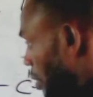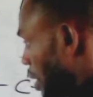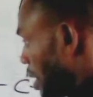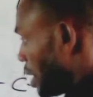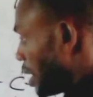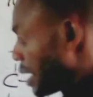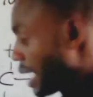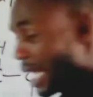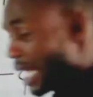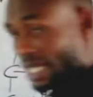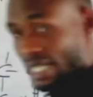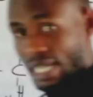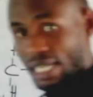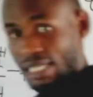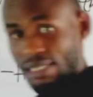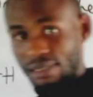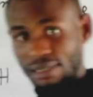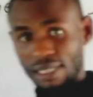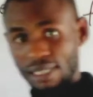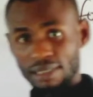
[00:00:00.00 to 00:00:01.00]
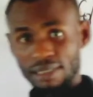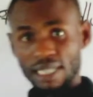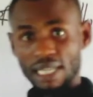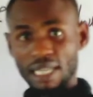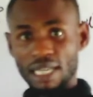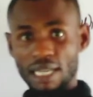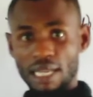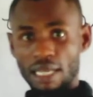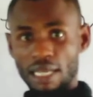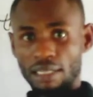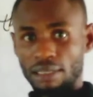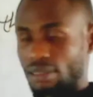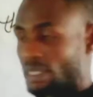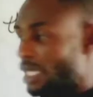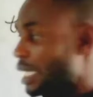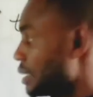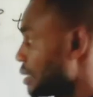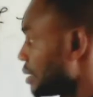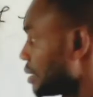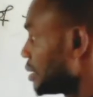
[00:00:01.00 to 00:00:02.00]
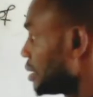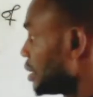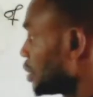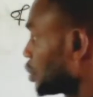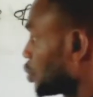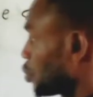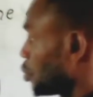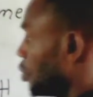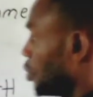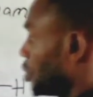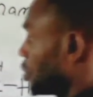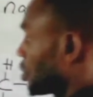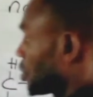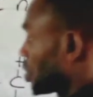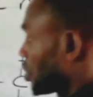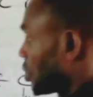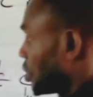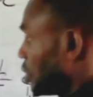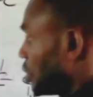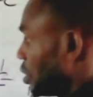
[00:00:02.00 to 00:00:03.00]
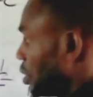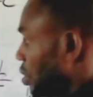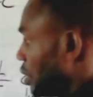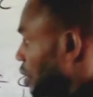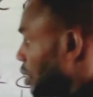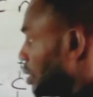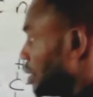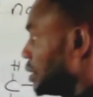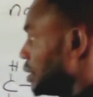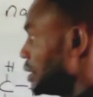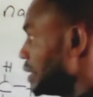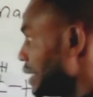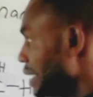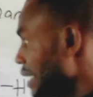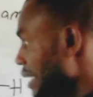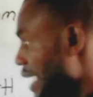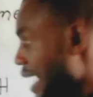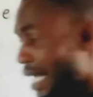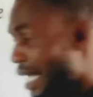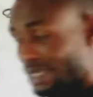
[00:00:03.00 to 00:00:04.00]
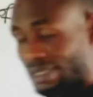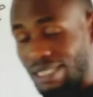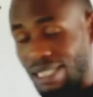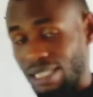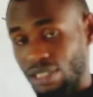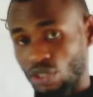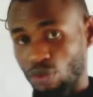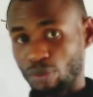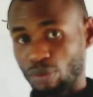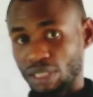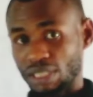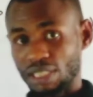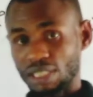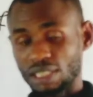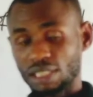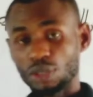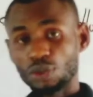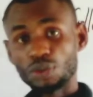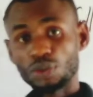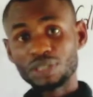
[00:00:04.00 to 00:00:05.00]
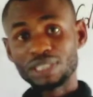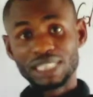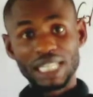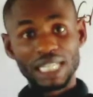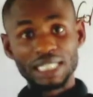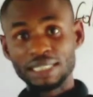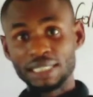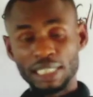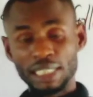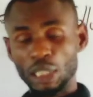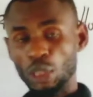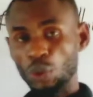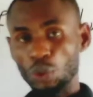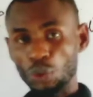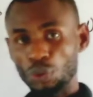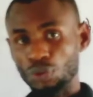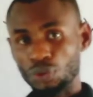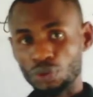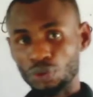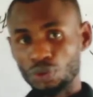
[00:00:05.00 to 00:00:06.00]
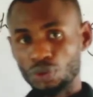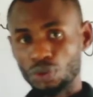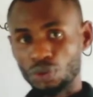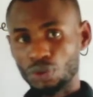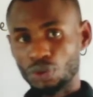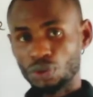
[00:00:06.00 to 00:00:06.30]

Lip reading: Like I said earlier, that these ones, they are attachment. They don't stand alone.